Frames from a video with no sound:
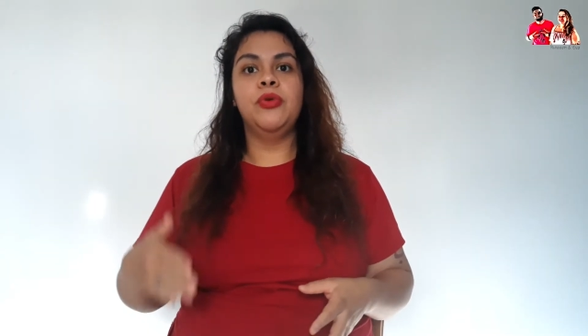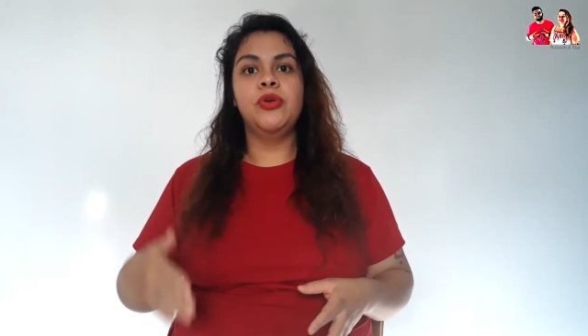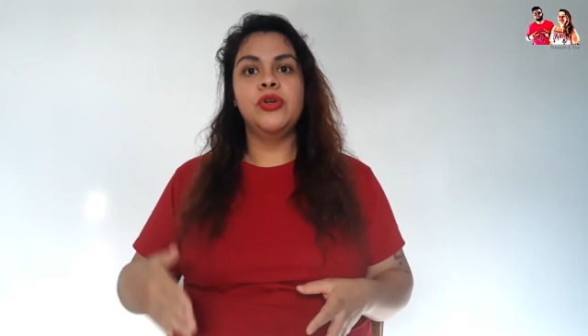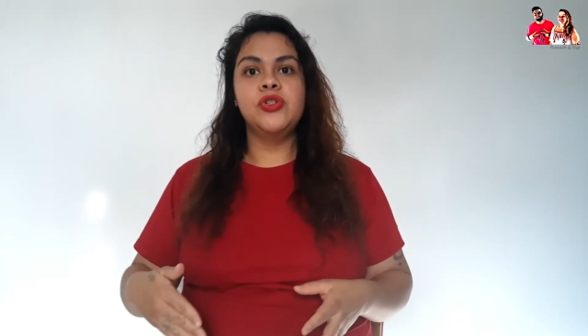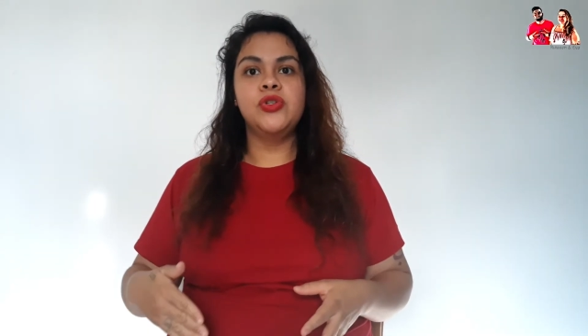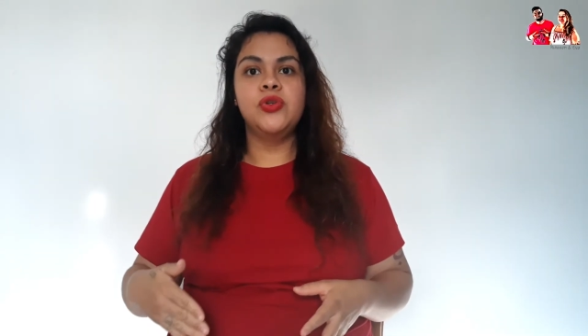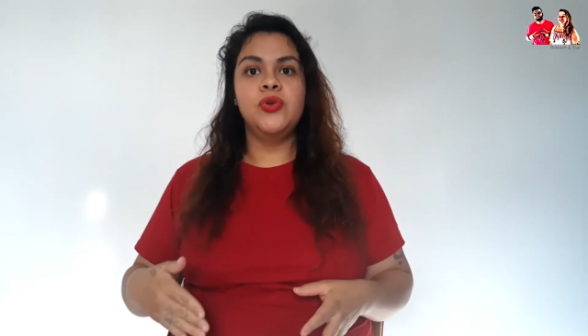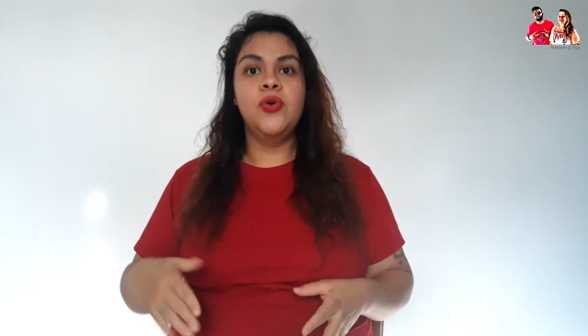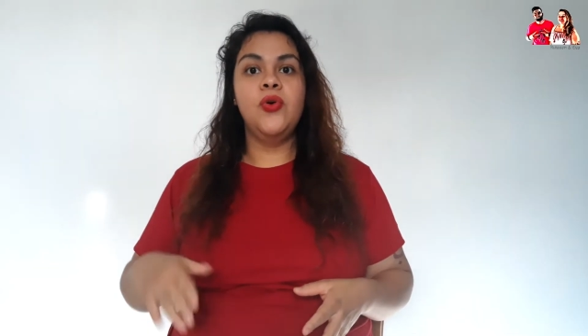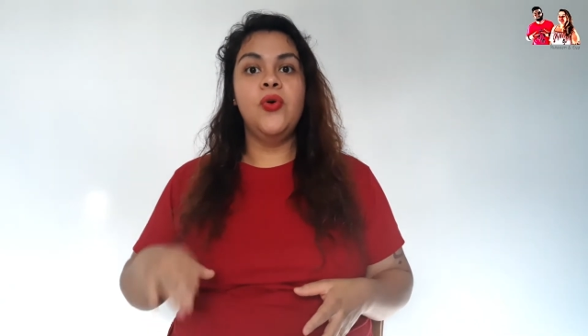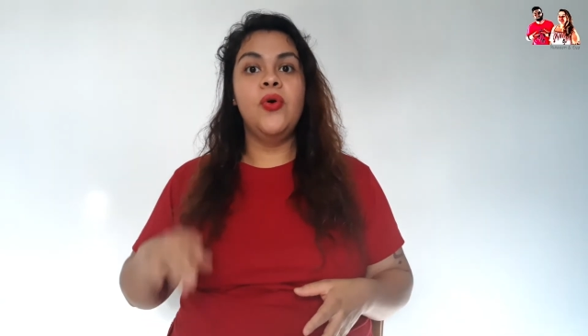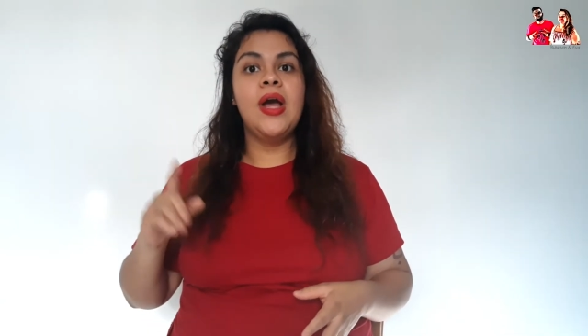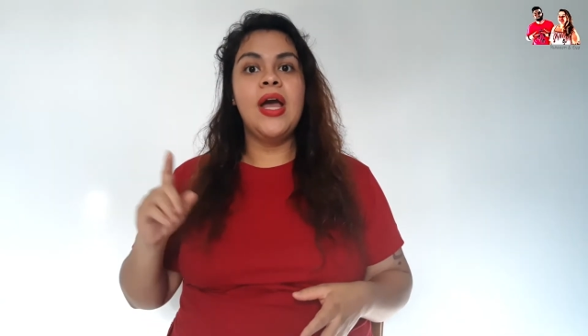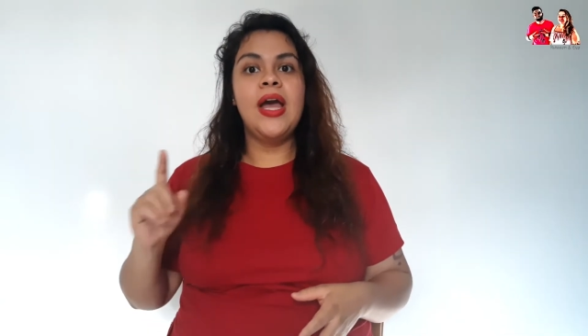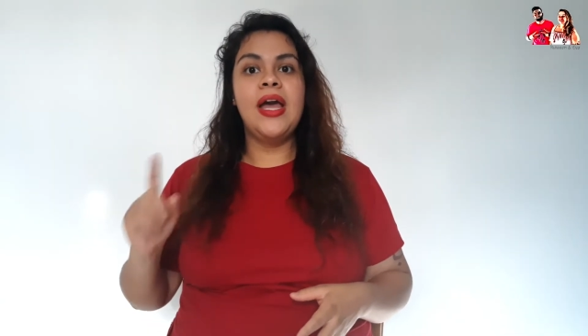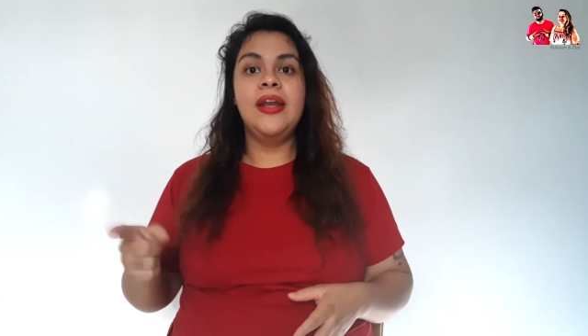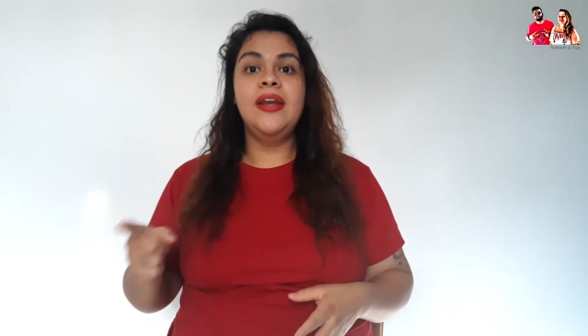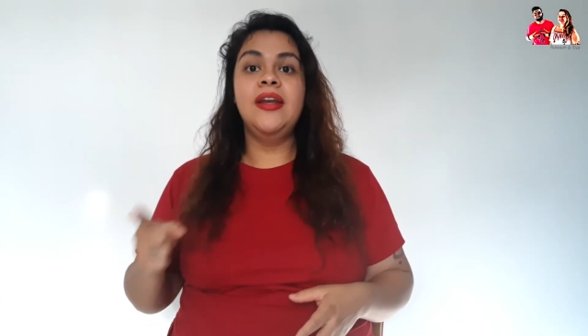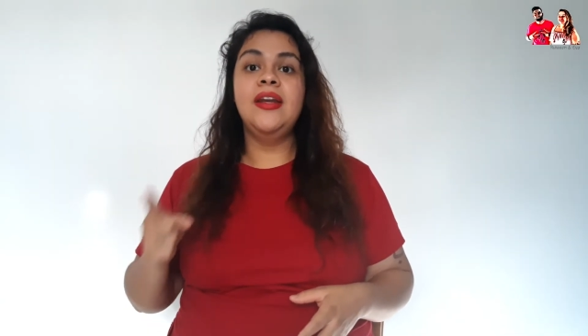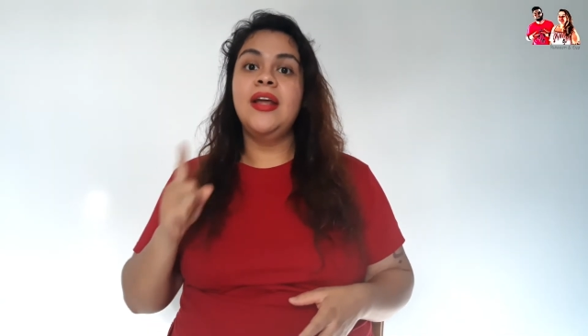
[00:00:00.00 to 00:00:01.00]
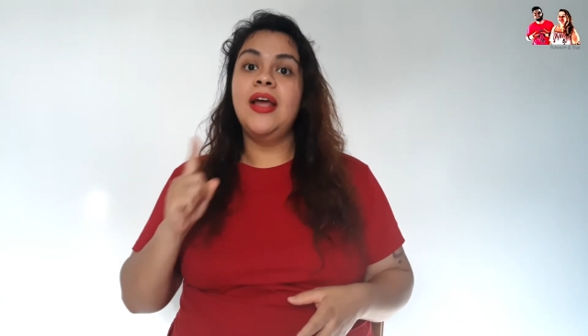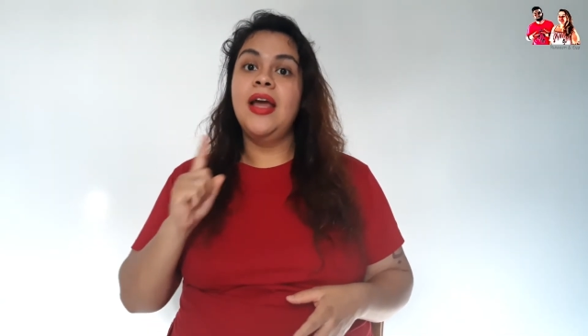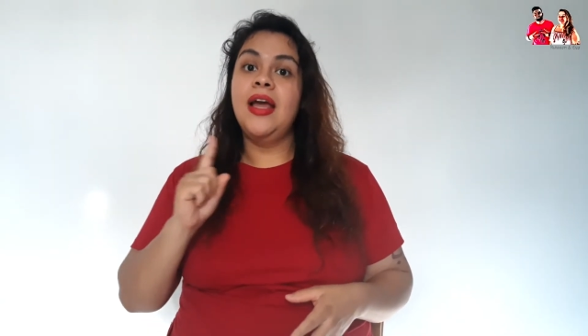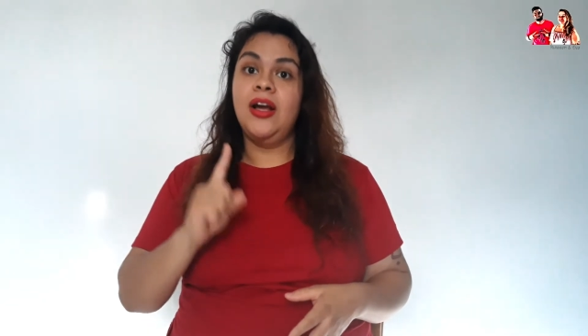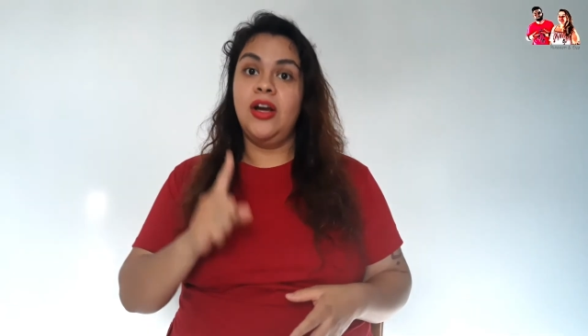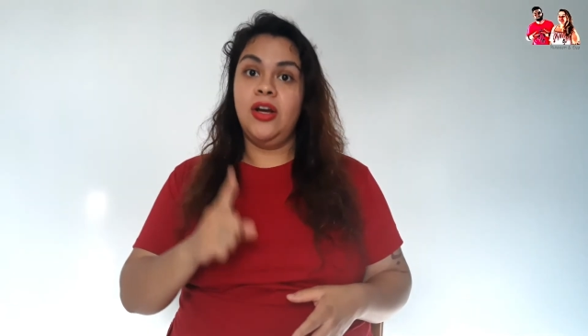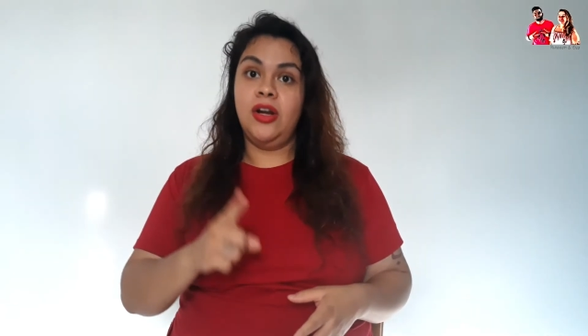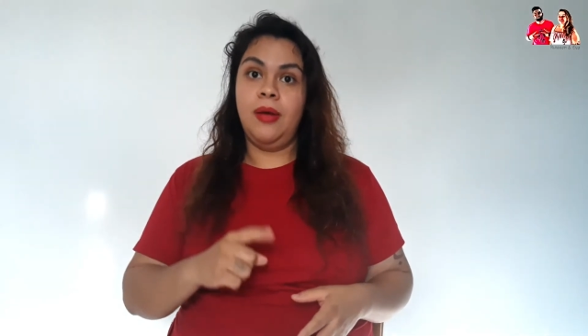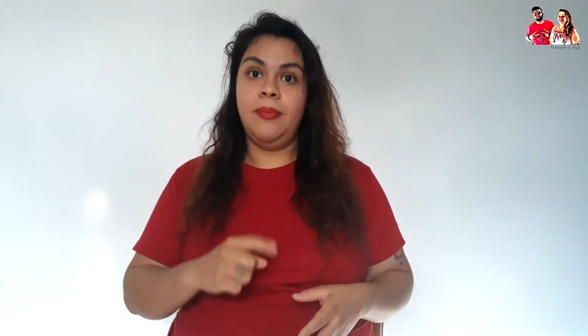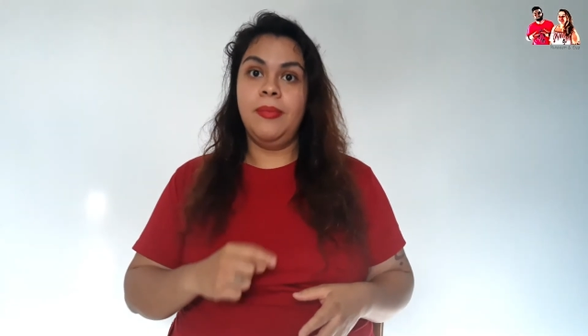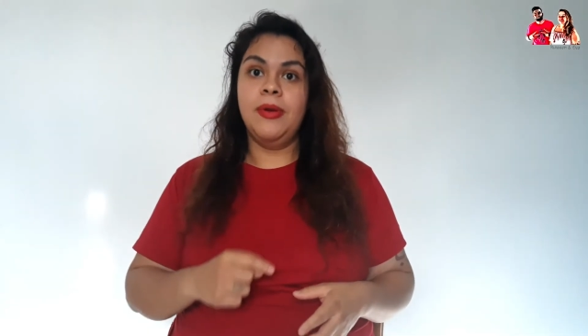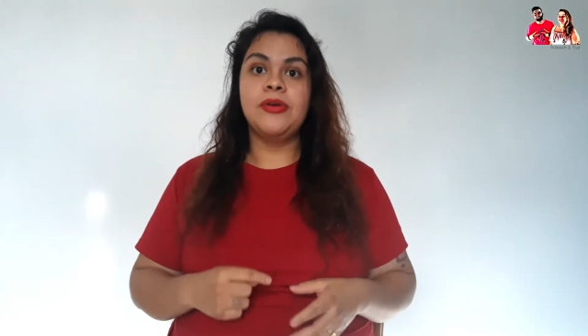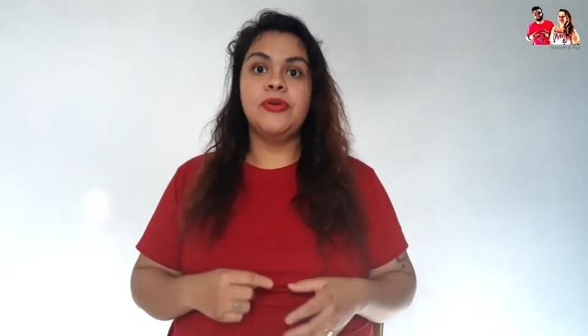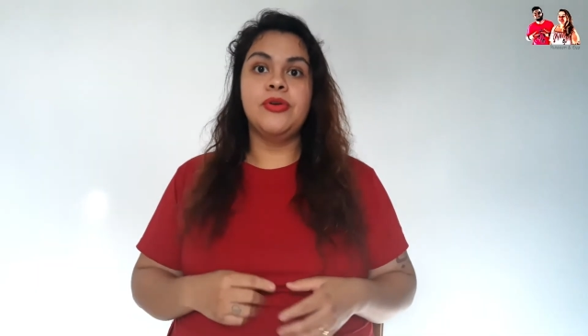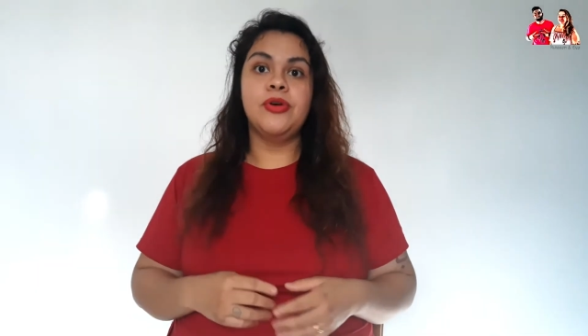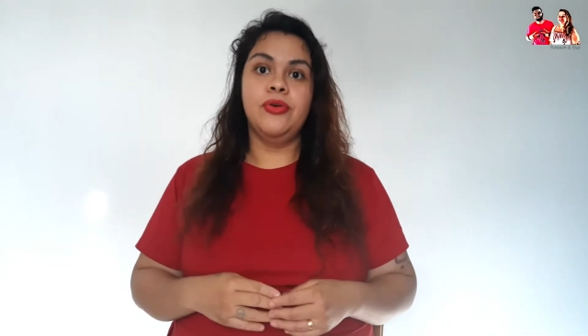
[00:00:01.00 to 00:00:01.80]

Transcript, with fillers: personal and economic